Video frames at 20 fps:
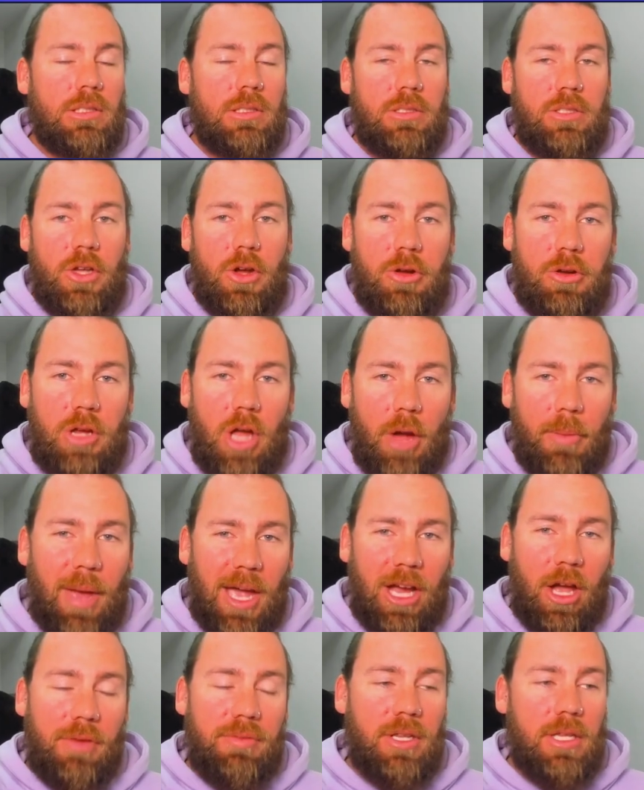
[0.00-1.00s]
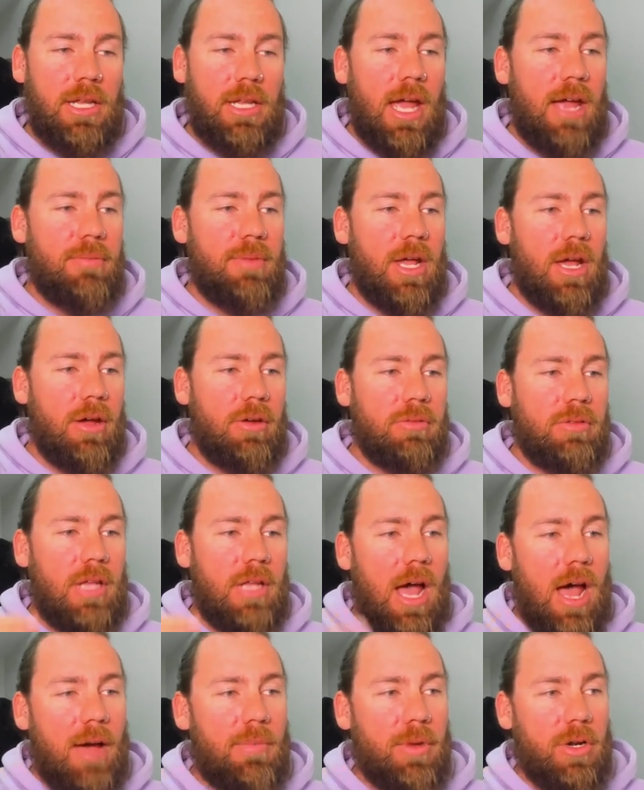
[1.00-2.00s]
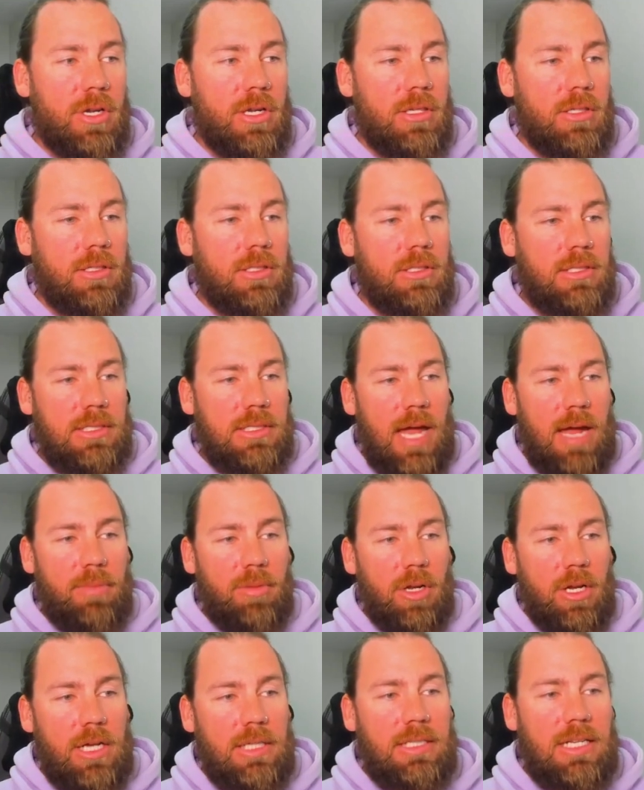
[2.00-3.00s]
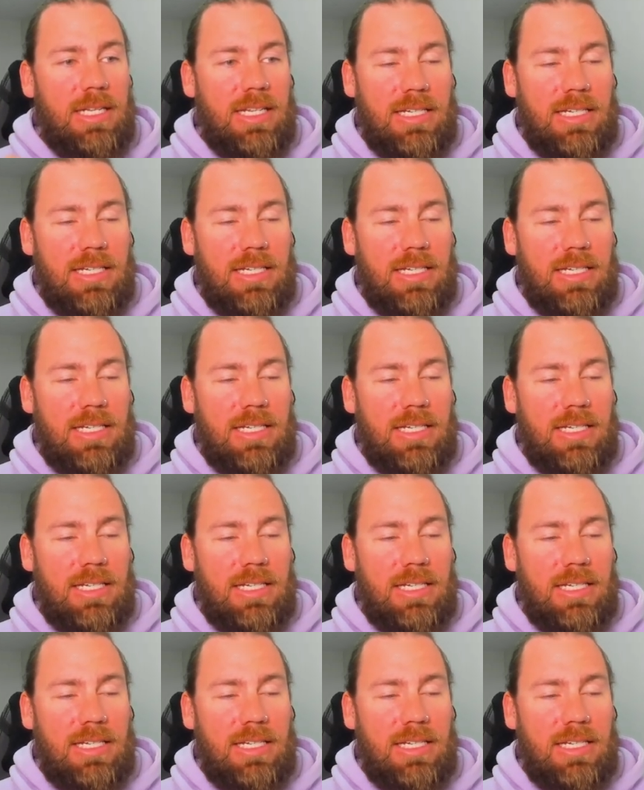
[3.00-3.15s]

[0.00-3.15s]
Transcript: So go back over the game now. The harmonic stabilizer,